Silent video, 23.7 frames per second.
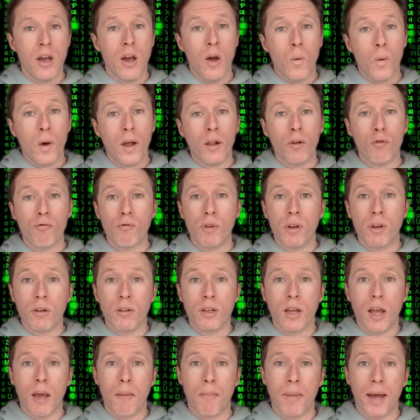Well, real
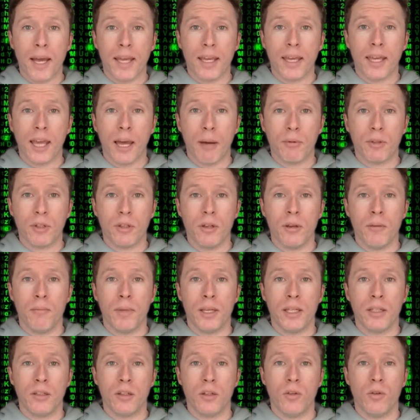time packet capture
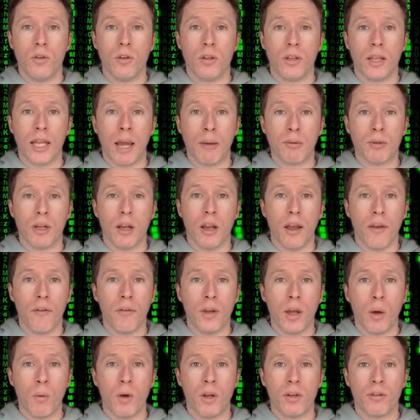means that you can capture live
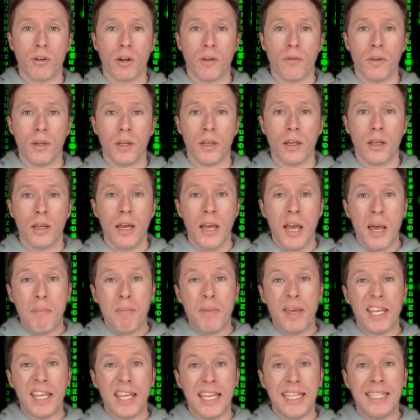network traffic,
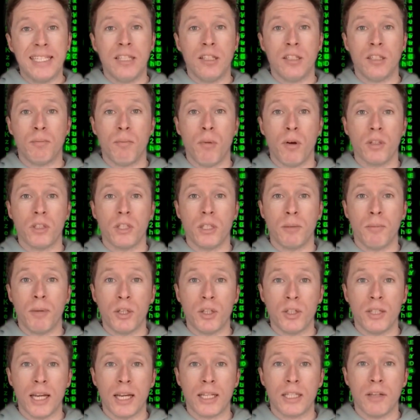making it easy to spot
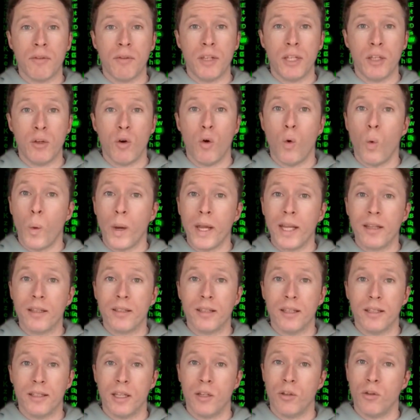suspicious activity or
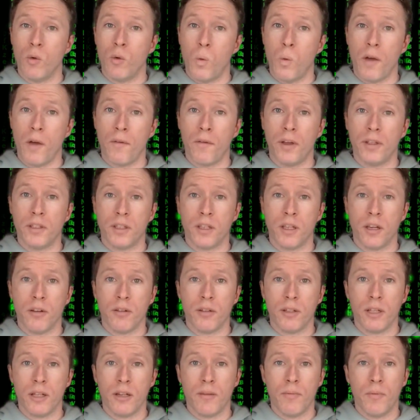weaknesses in your Wi Fi
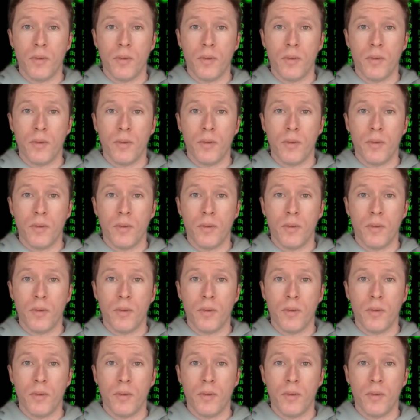security.